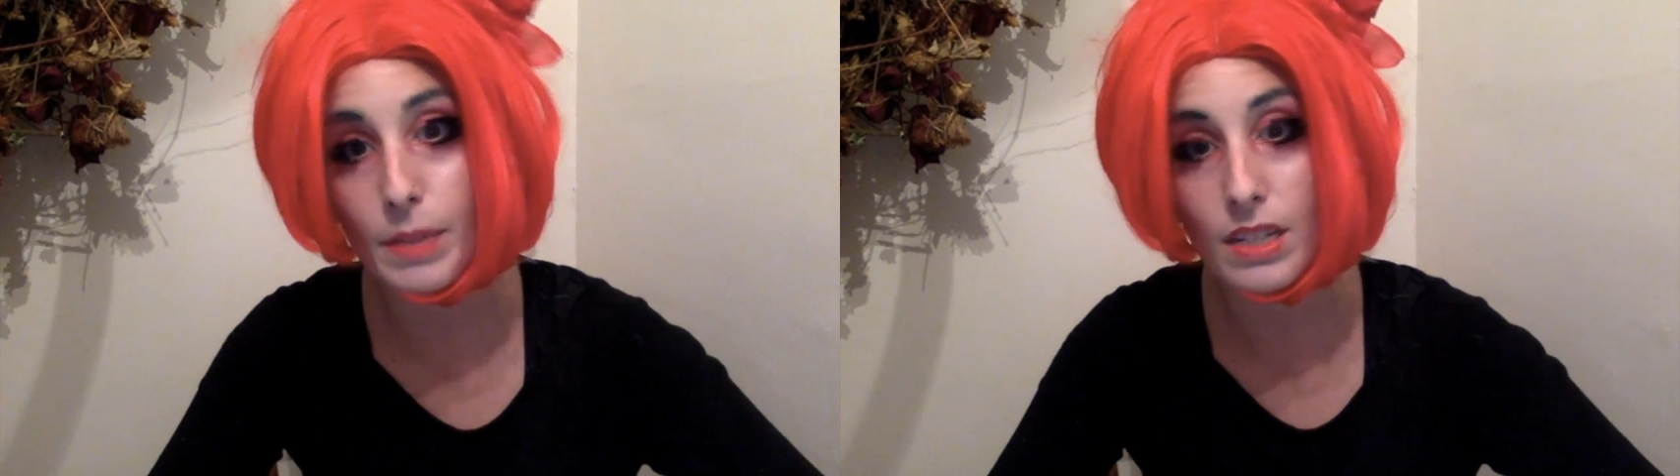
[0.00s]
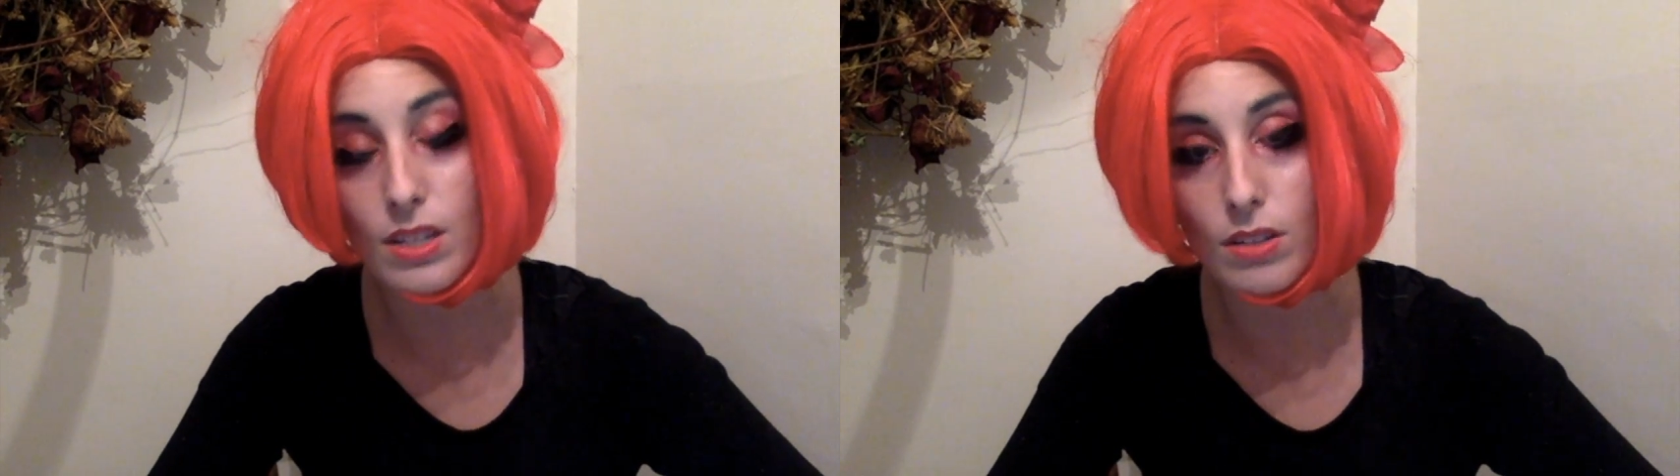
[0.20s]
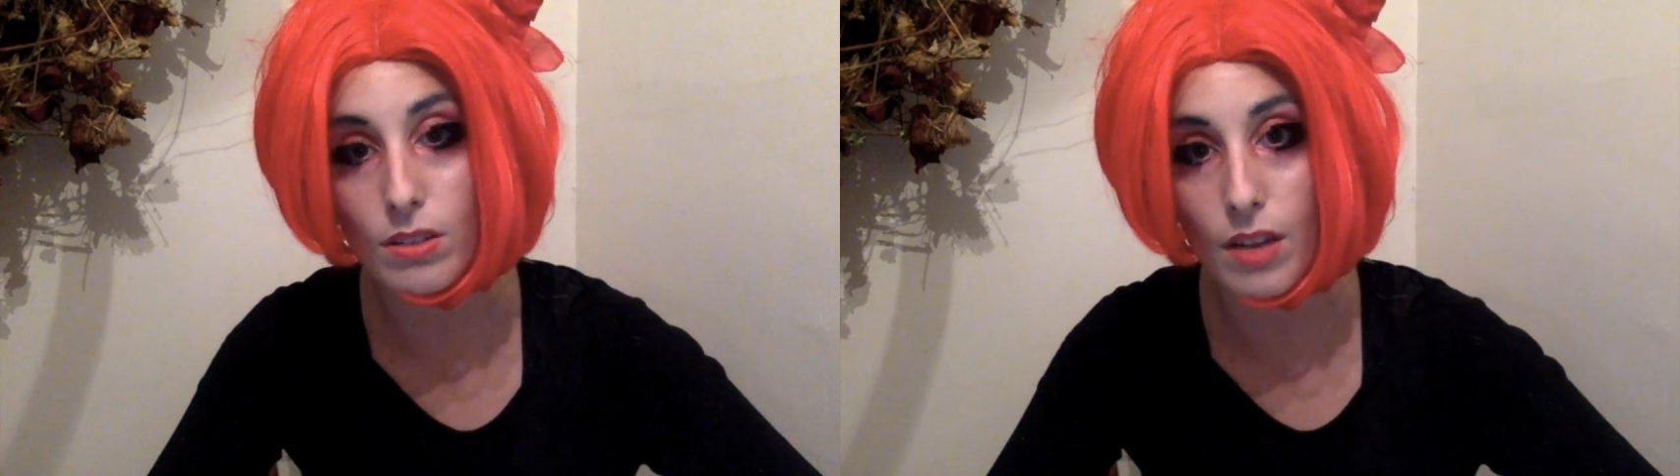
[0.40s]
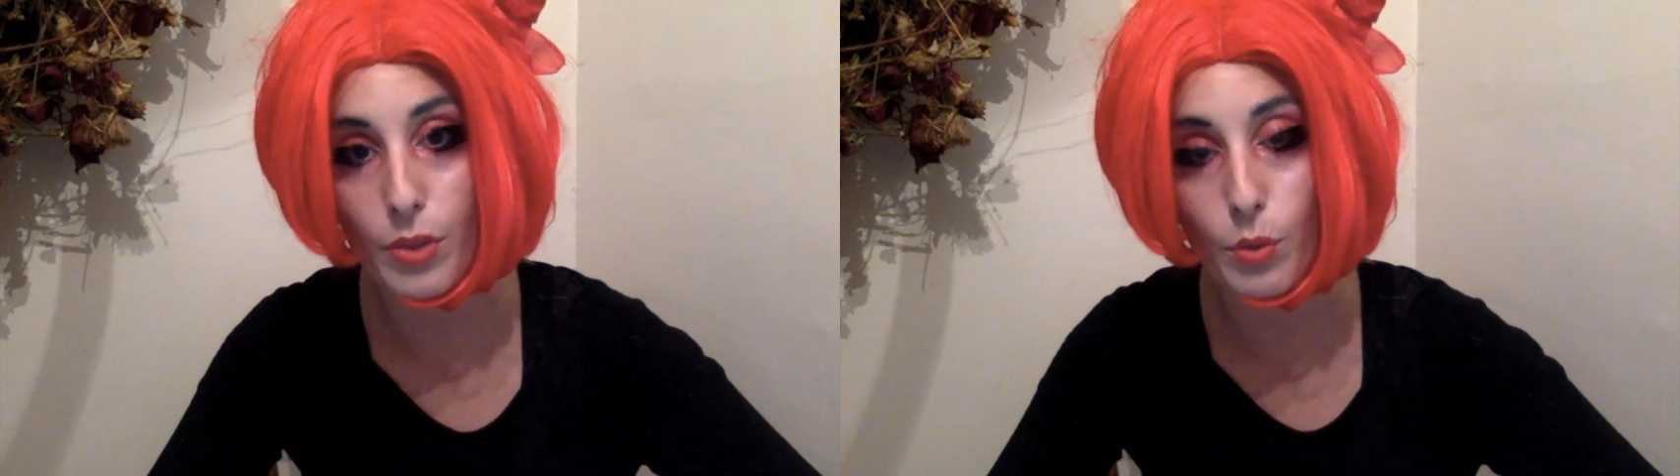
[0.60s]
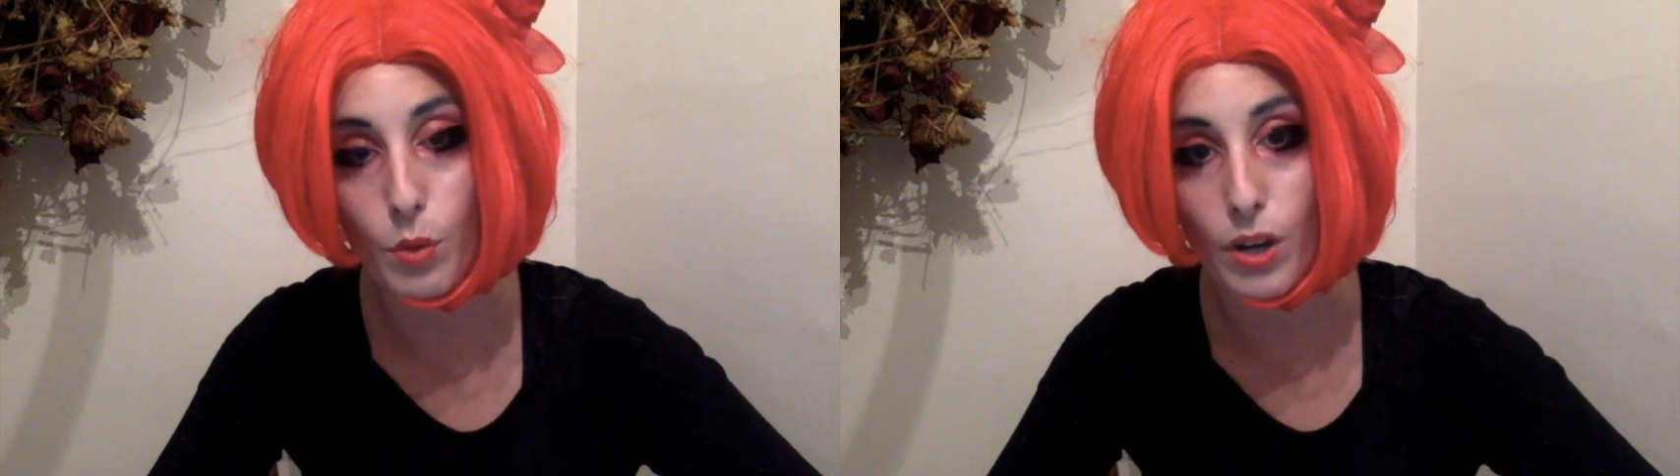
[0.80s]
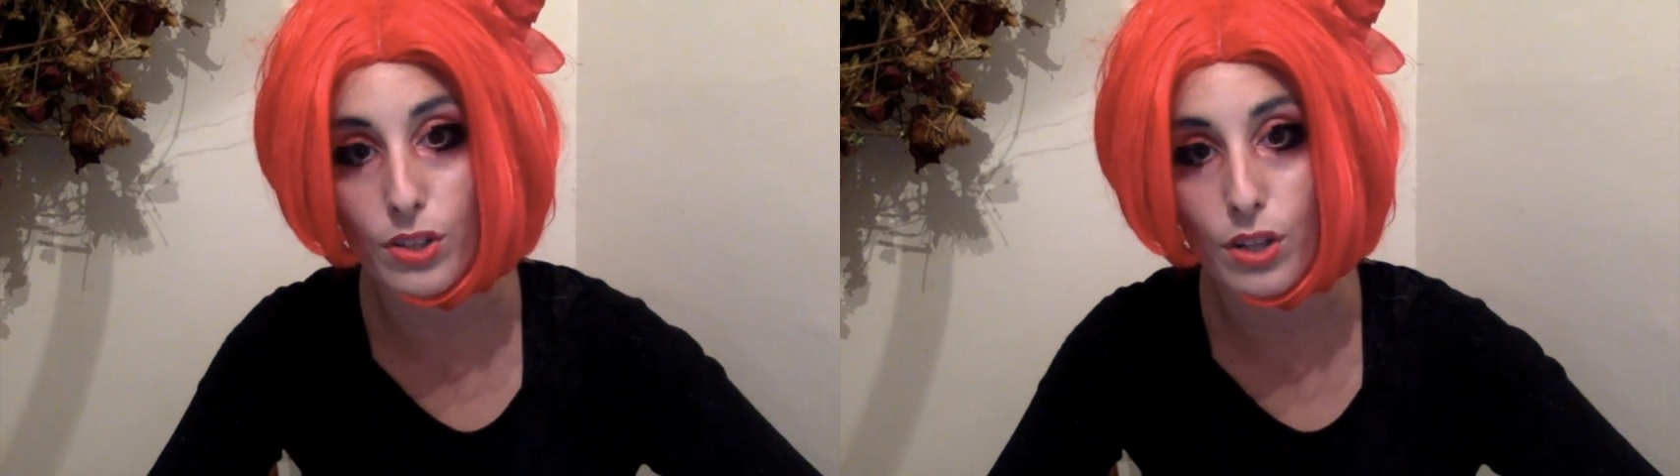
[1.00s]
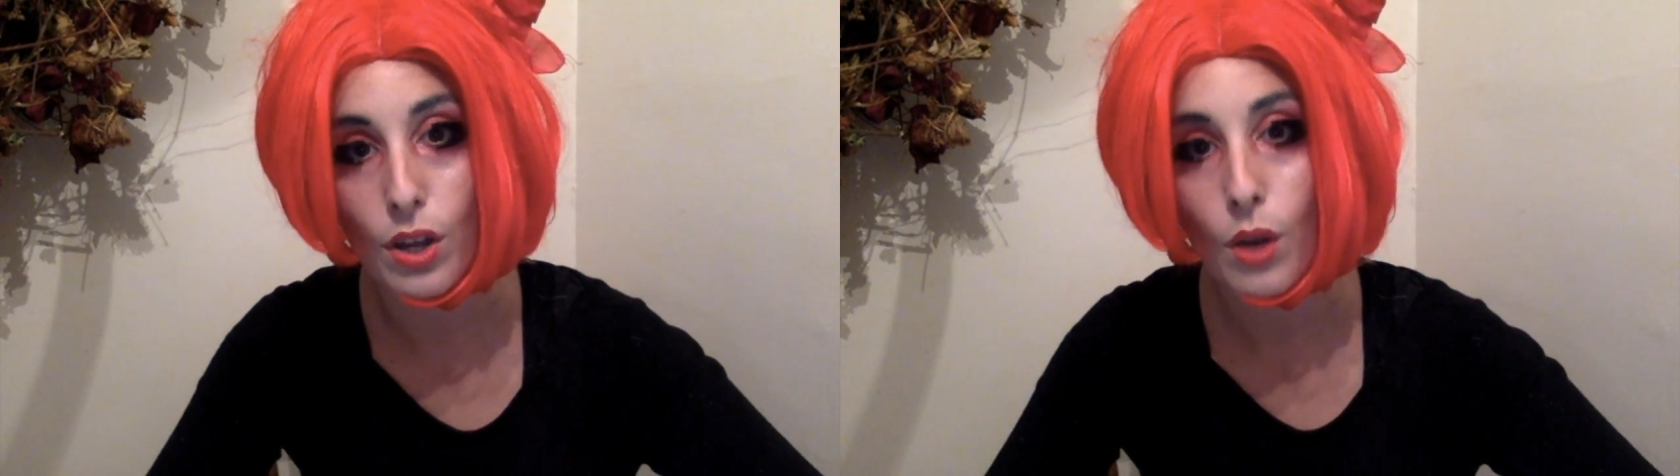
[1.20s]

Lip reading: but it's also not the worst.